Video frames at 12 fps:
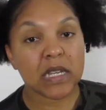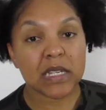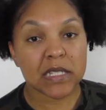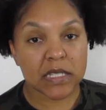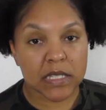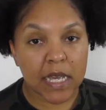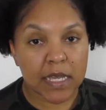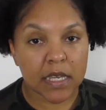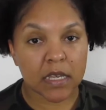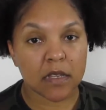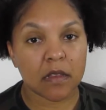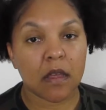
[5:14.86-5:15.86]

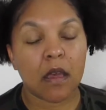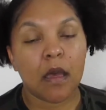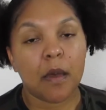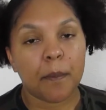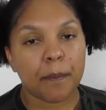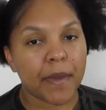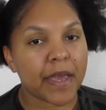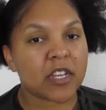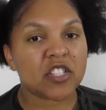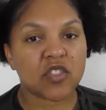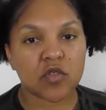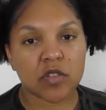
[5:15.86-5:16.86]
Second, make
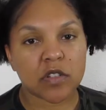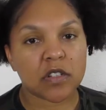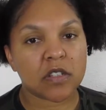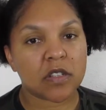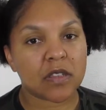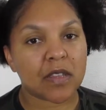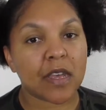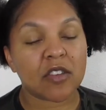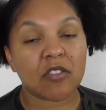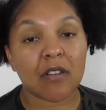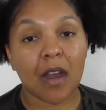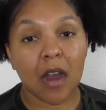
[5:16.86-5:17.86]
sure that
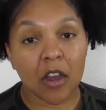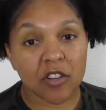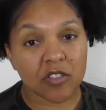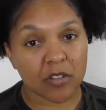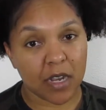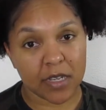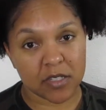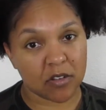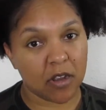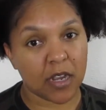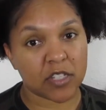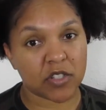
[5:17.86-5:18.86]
your under eyes are
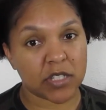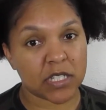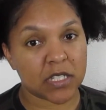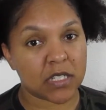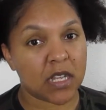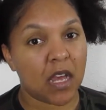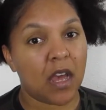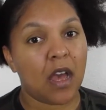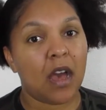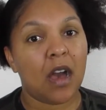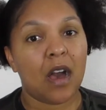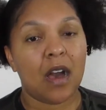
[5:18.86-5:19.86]
hydrated.
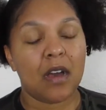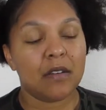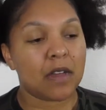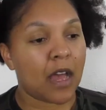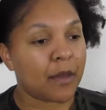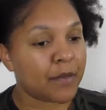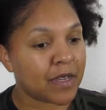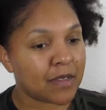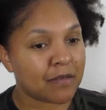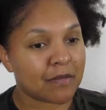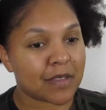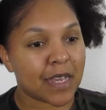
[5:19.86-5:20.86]
I
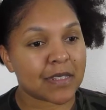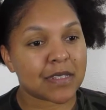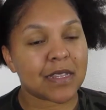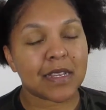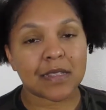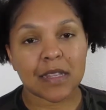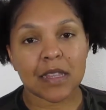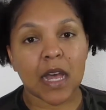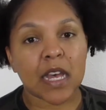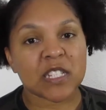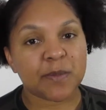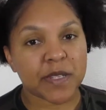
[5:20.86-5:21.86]
mean, that's like the
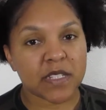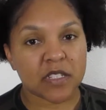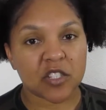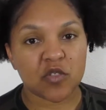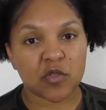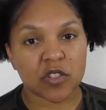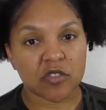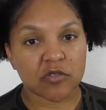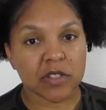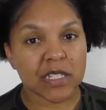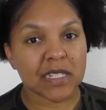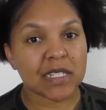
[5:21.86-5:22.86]
last place that you want to
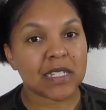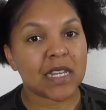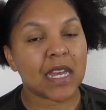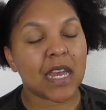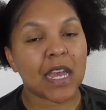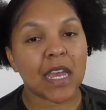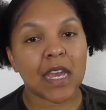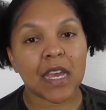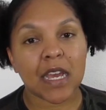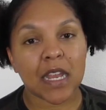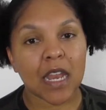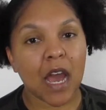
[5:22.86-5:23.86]
crease,
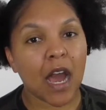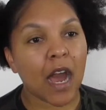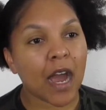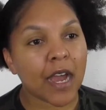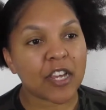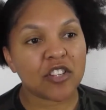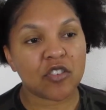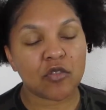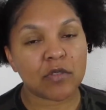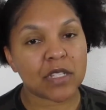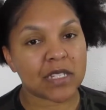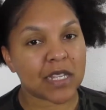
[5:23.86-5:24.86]
and I know
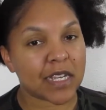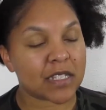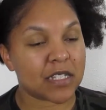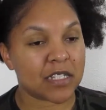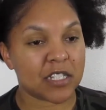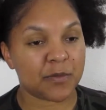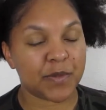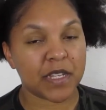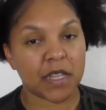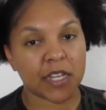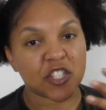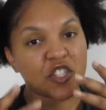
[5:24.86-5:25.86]
what it's like to just be
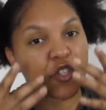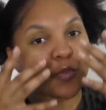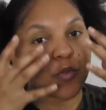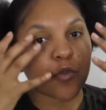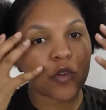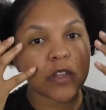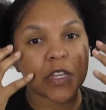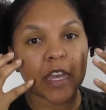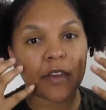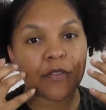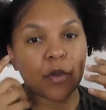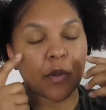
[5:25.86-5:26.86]
like super oily
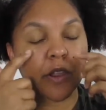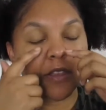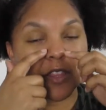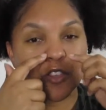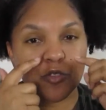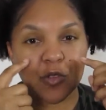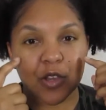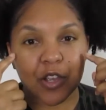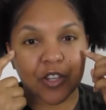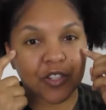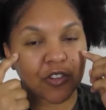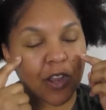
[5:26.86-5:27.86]
everywhere, and then you look
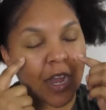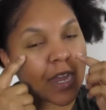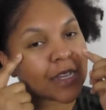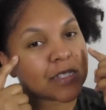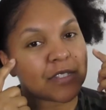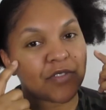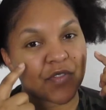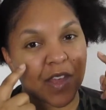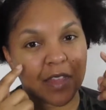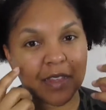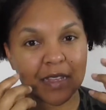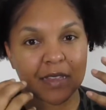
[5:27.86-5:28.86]
under your eyes and you've
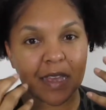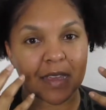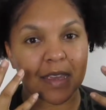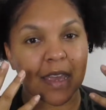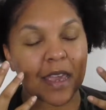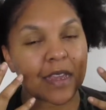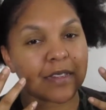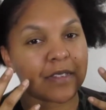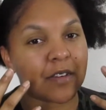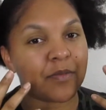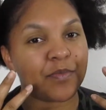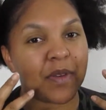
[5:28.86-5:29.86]
got like that caked
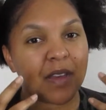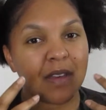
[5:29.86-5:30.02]
up